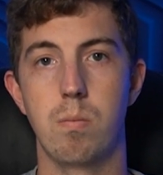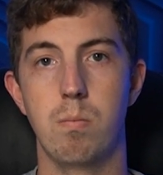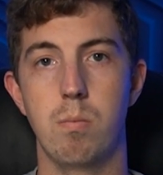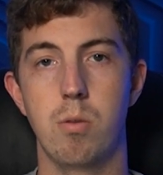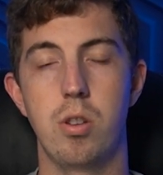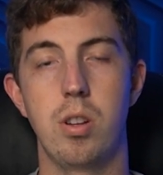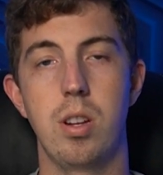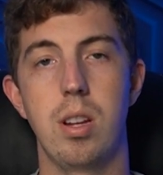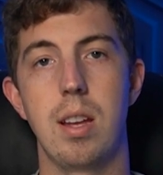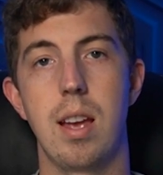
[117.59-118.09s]

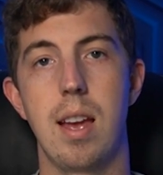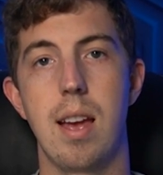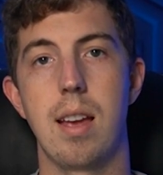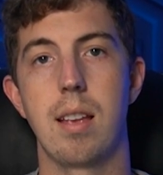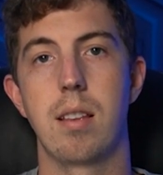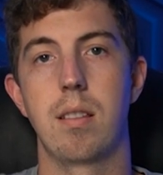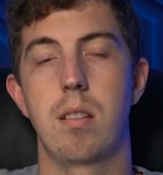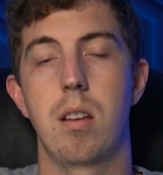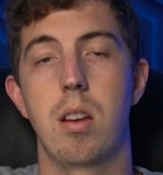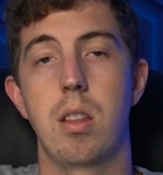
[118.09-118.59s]
mushy
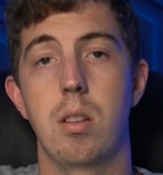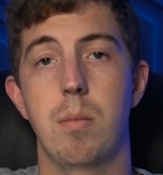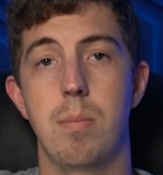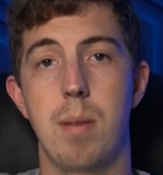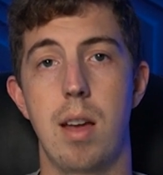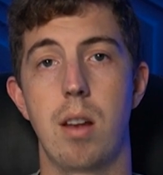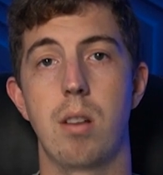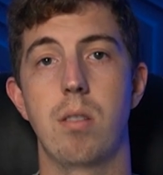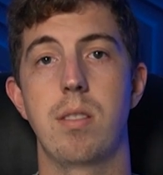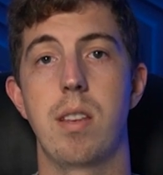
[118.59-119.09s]
as other
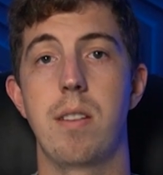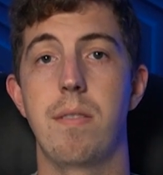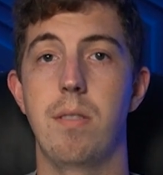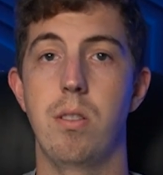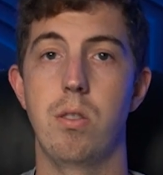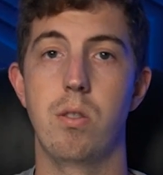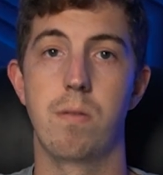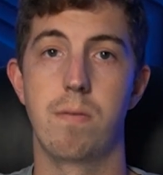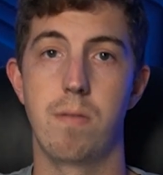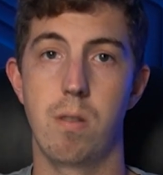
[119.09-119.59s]
paddles that
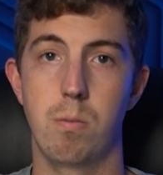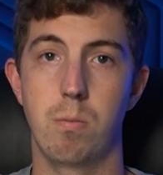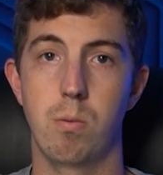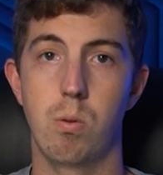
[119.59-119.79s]
feature foam